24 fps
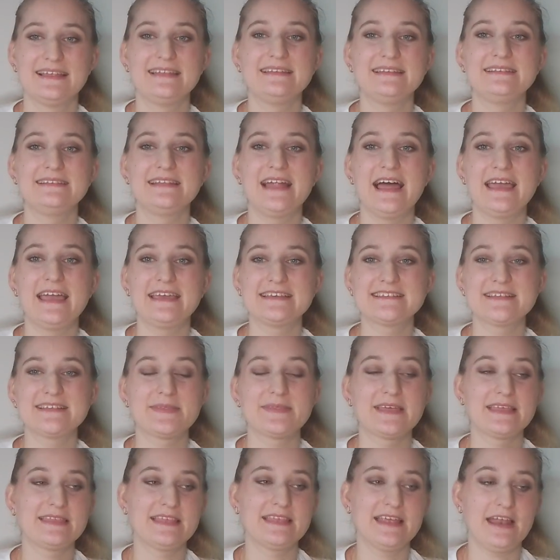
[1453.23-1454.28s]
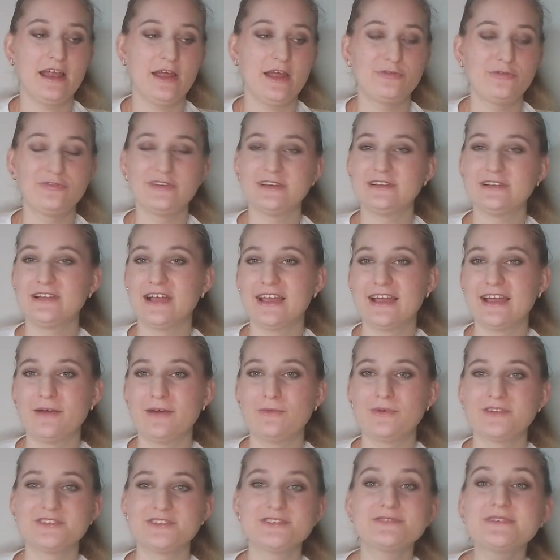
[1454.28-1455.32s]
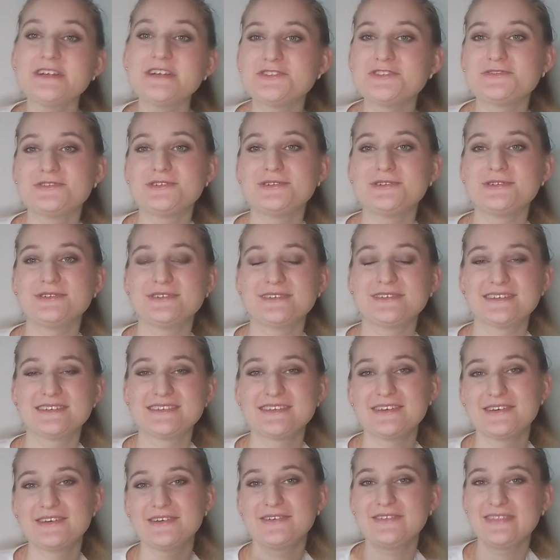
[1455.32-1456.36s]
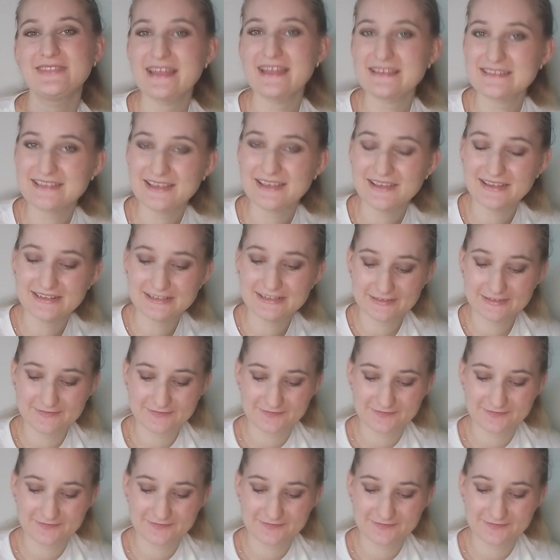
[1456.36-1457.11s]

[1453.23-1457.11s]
like something that I feel like I want to reach for, so that's good.